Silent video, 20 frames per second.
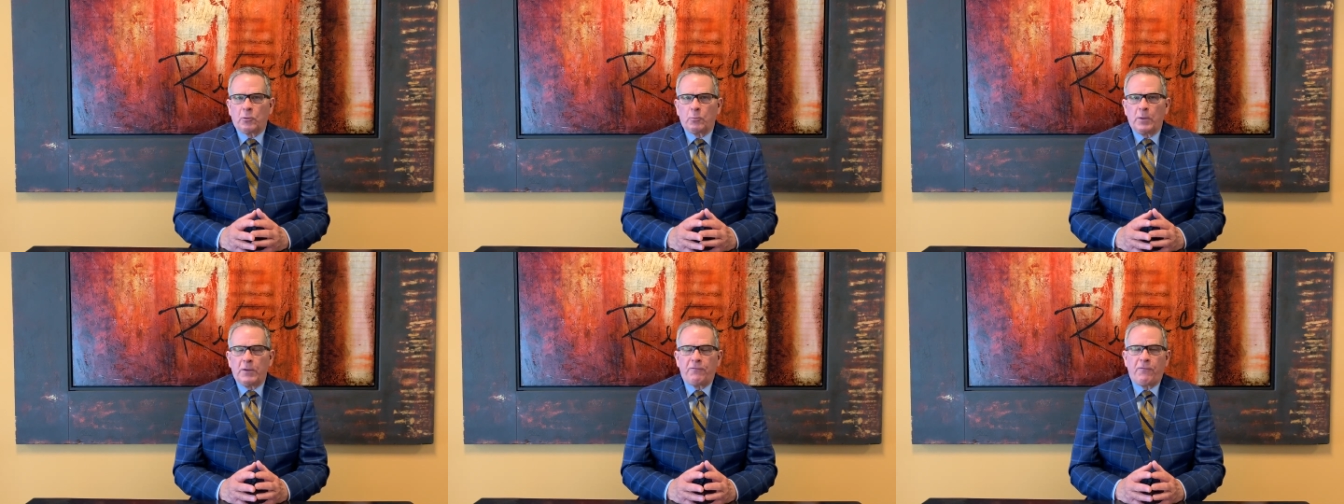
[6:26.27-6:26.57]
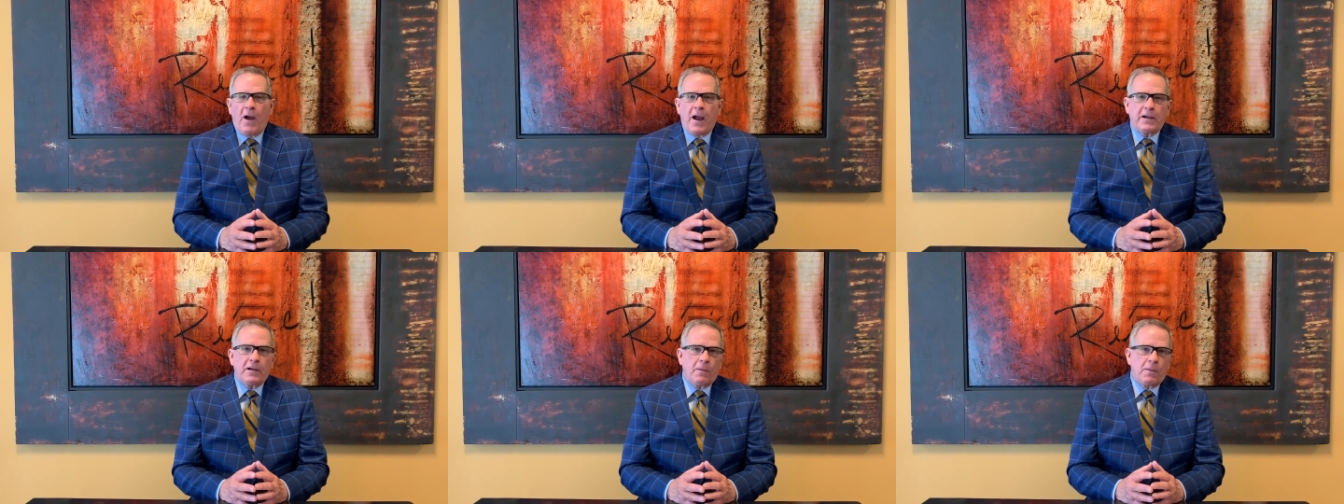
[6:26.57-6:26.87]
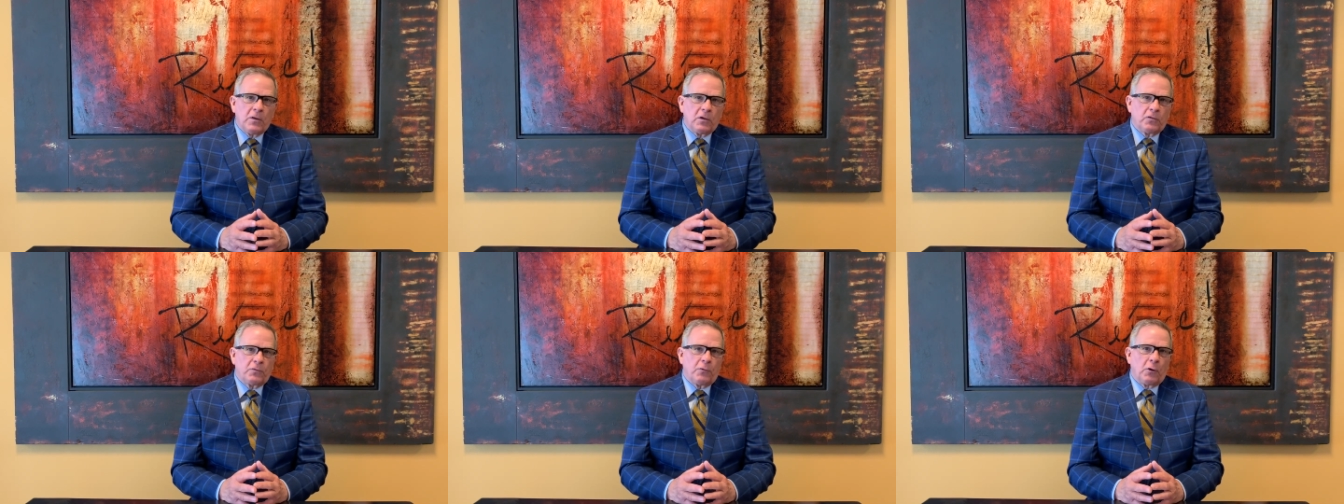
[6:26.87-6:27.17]
we find in
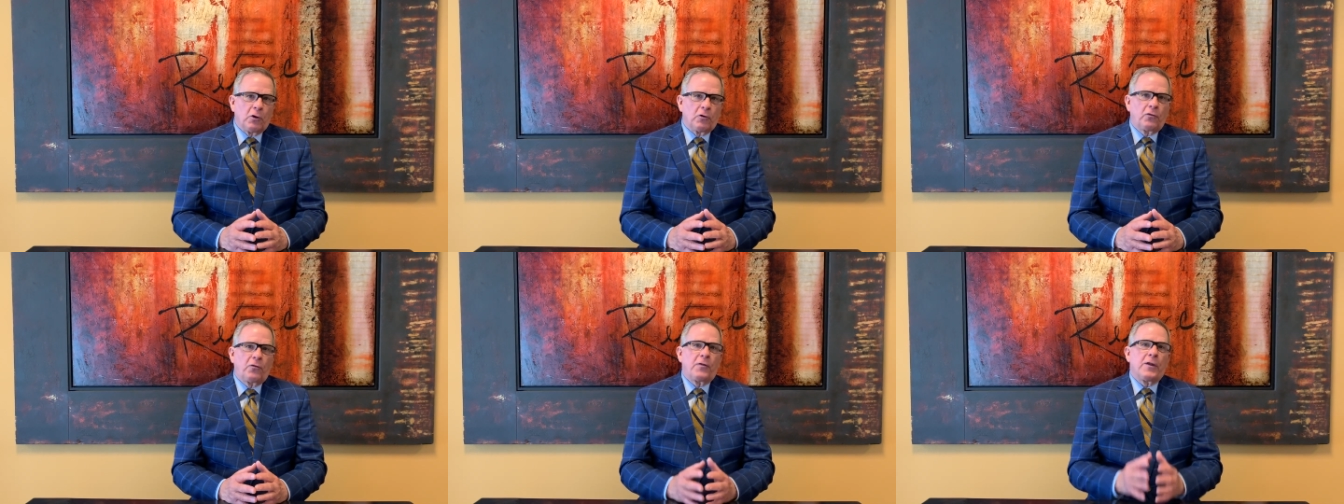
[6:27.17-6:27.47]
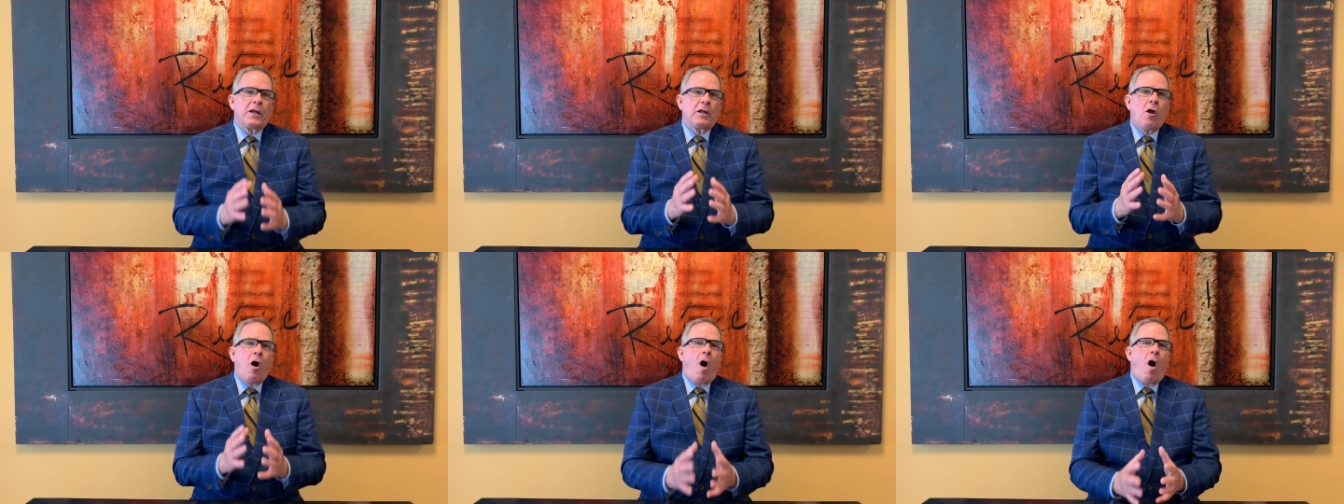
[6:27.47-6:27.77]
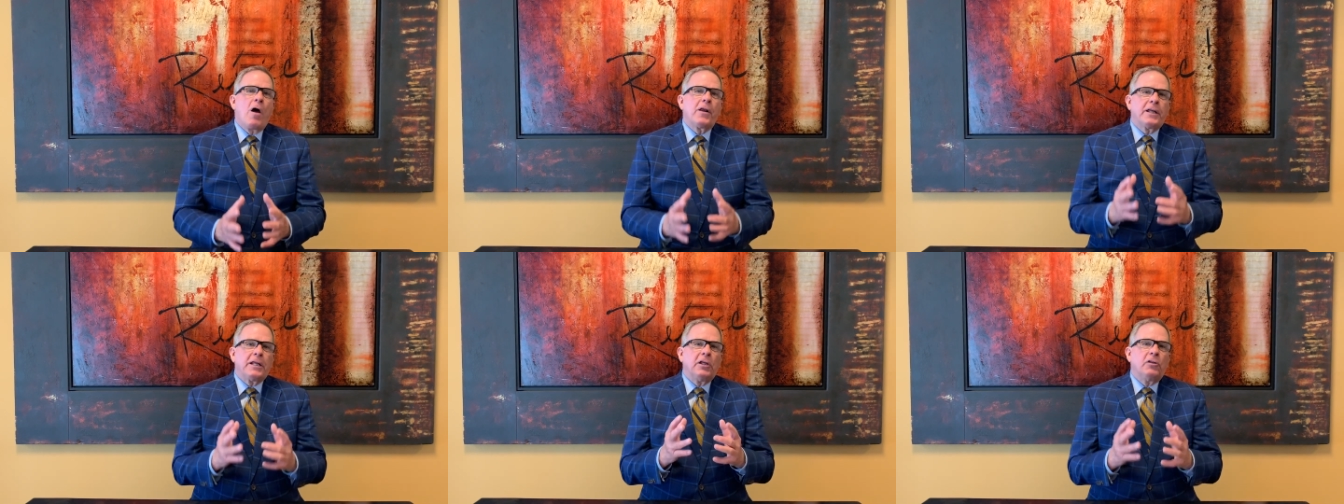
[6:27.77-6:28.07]
this verse that
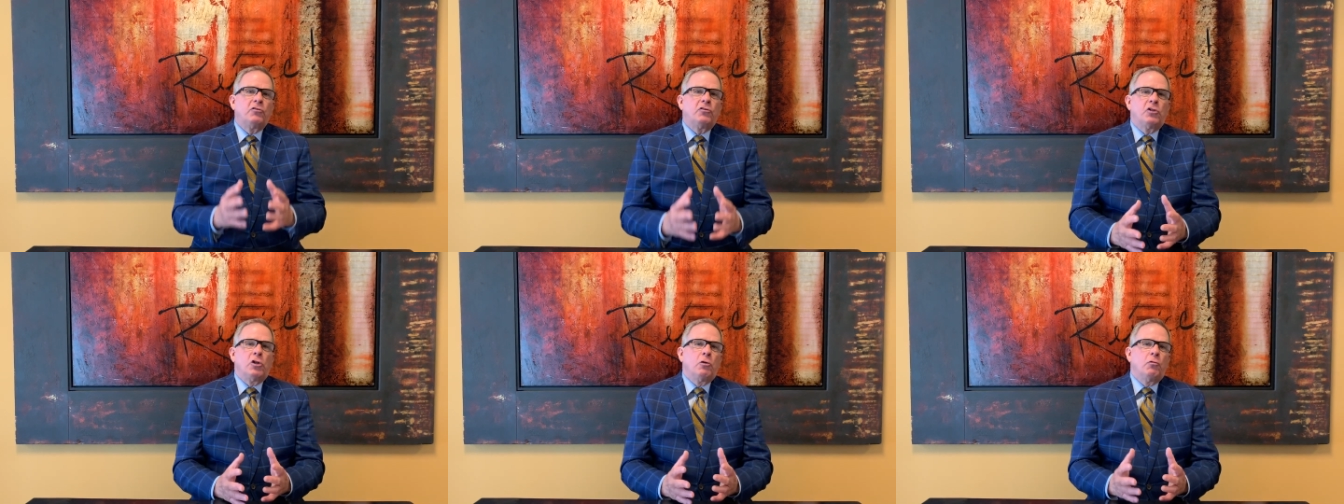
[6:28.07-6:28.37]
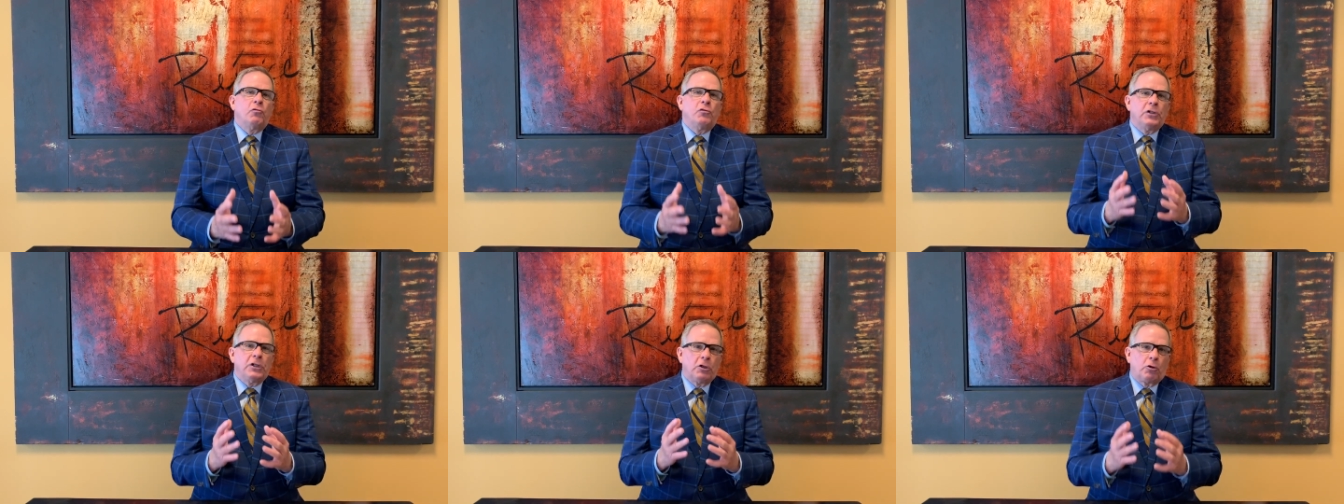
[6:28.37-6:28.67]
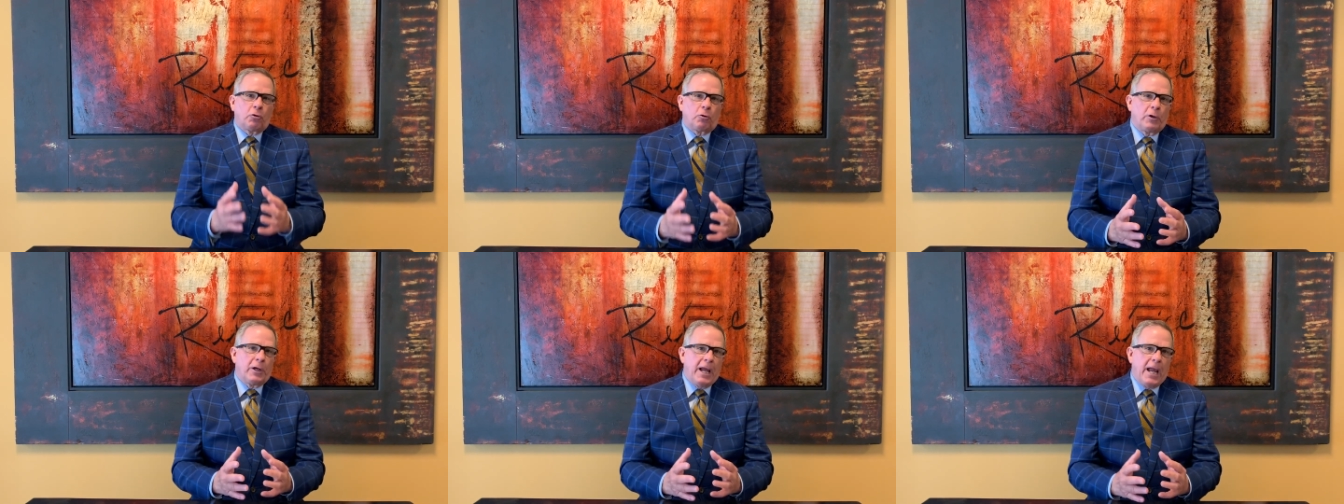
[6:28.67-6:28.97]
God is using
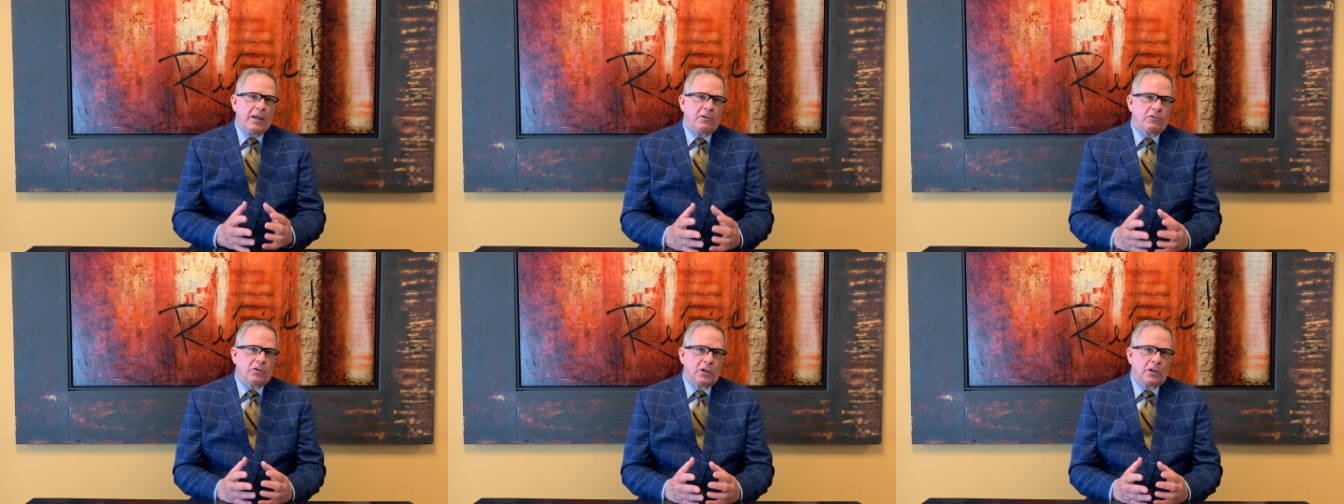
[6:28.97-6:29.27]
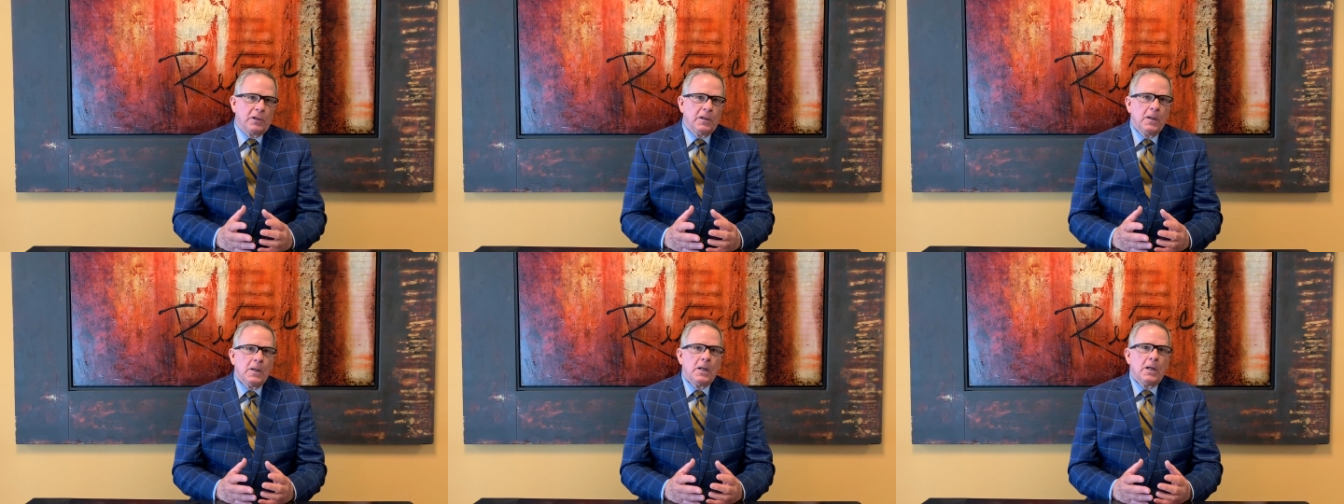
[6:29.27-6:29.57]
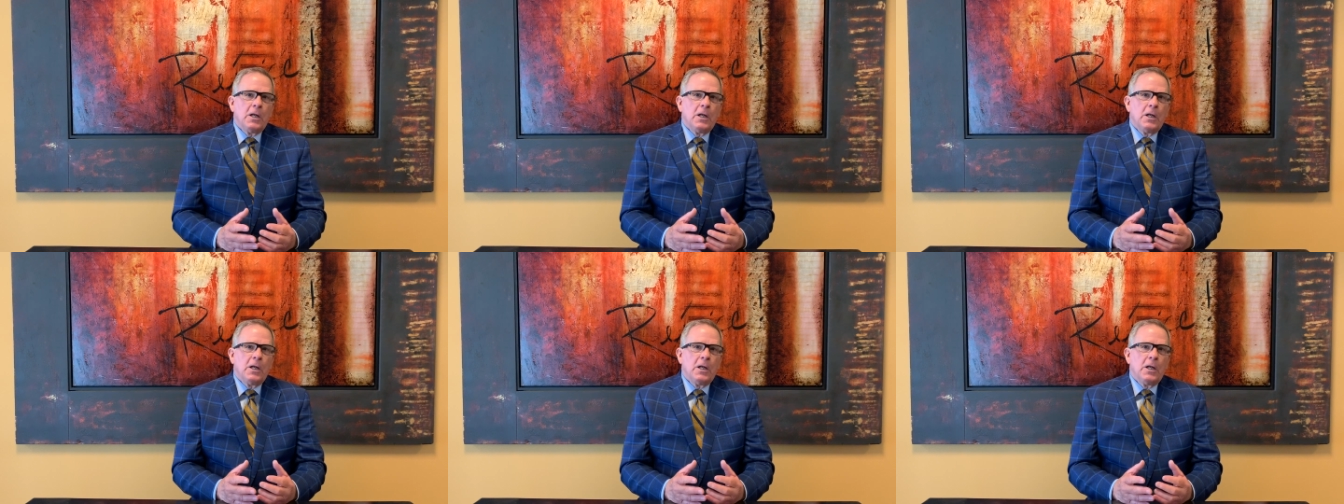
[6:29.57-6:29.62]
creation